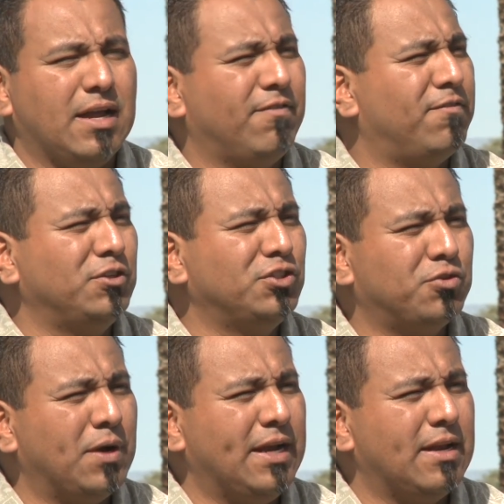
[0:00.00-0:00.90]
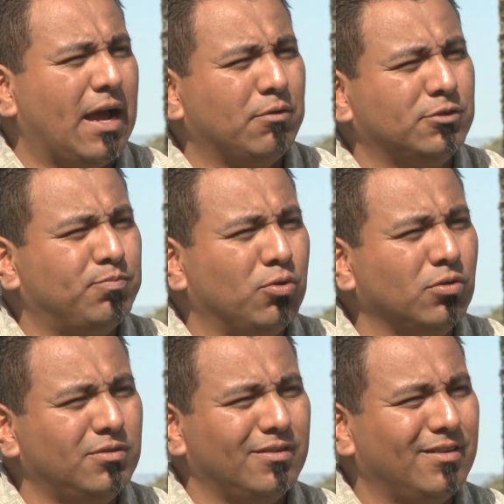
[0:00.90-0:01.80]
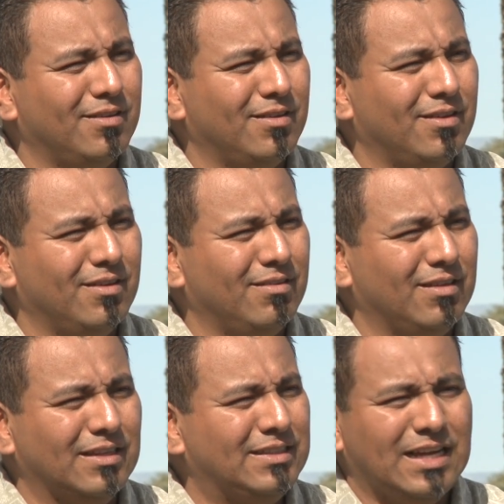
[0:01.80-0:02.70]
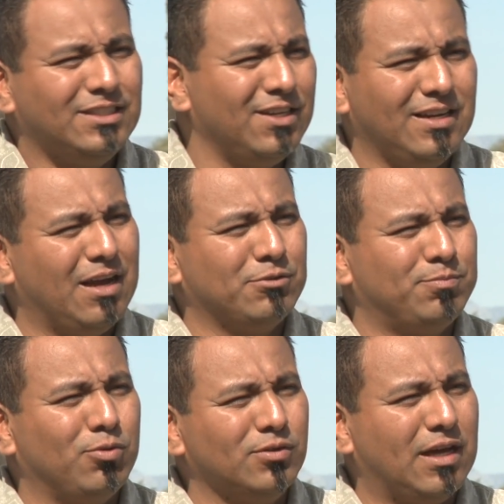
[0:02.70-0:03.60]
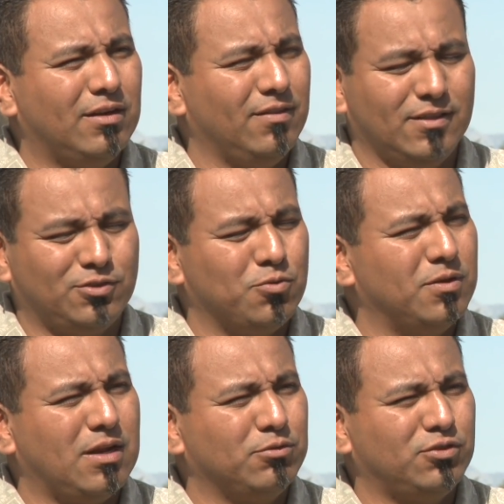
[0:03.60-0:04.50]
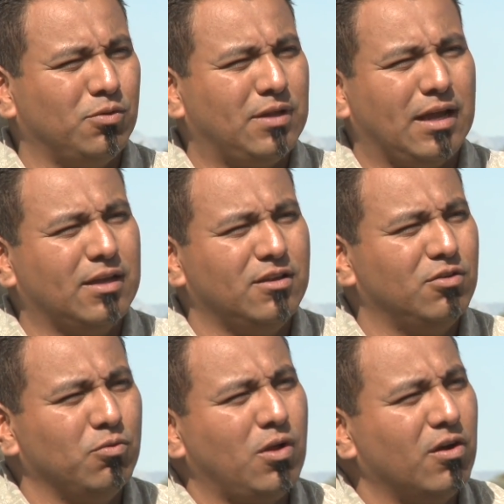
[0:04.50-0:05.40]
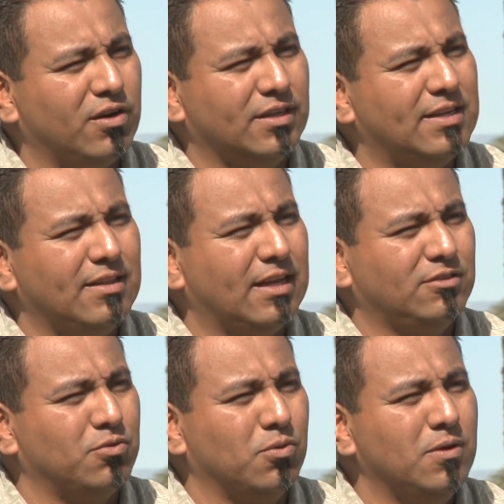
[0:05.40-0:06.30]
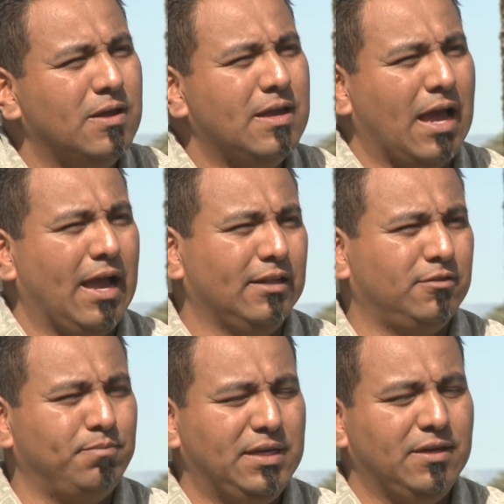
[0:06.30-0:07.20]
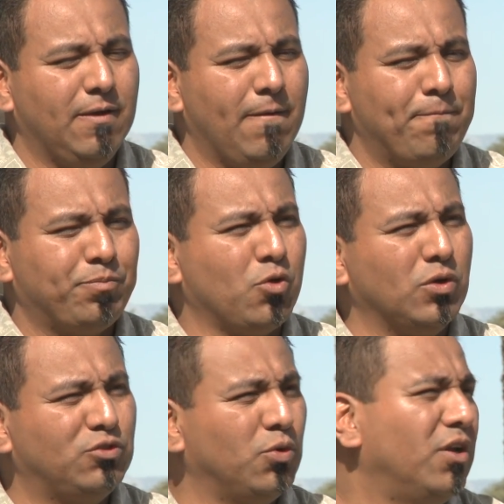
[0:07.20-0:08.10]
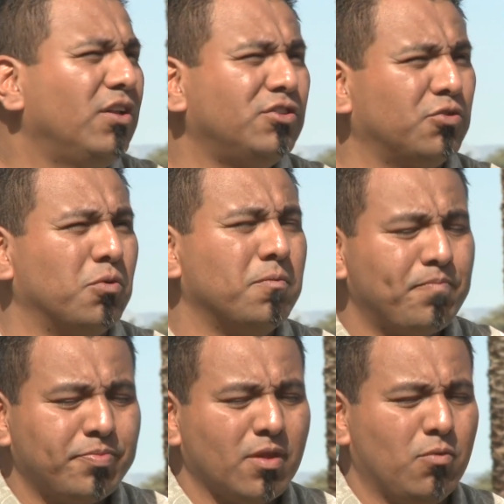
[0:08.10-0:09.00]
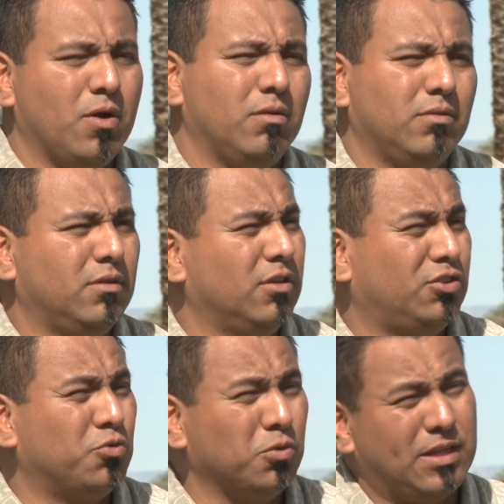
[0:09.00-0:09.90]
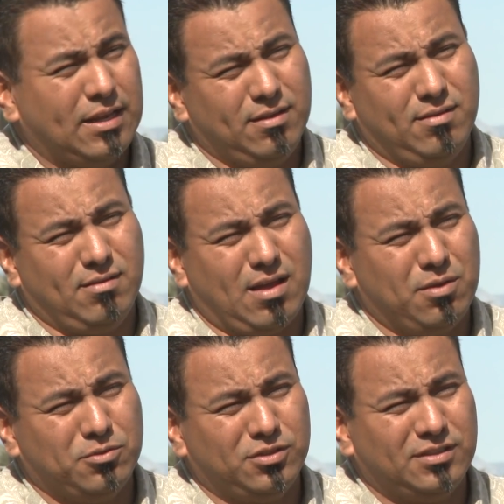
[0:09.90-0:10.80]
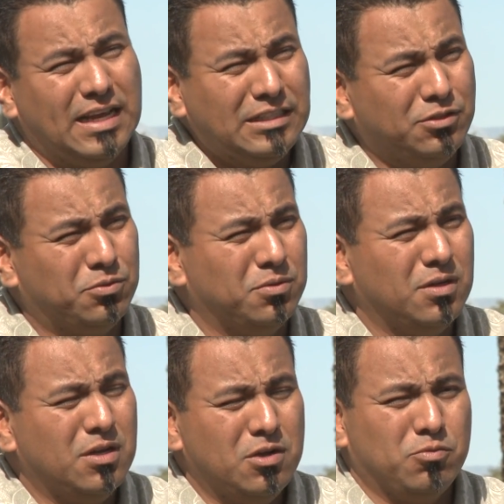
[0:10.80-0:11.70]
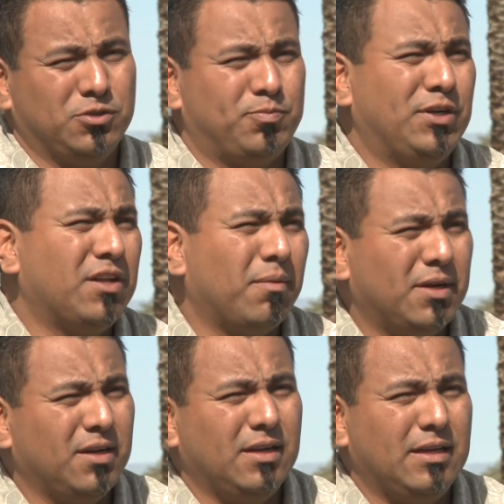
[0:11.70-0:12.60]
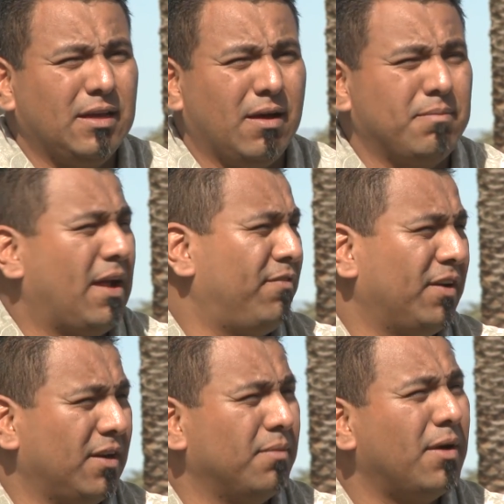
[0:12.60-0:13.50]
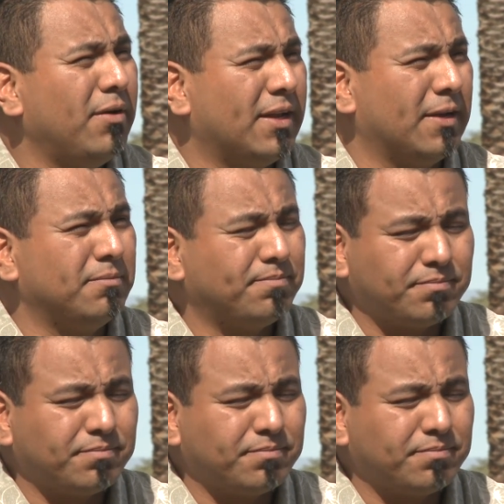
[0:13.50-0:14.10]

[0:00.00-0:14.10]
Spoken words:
first grade, I was pulled, intentionally I was pulled out of the school and I was told I could no longer attend that school. I had to be going to another school. Well, the school that I was sent to was predominantly African American.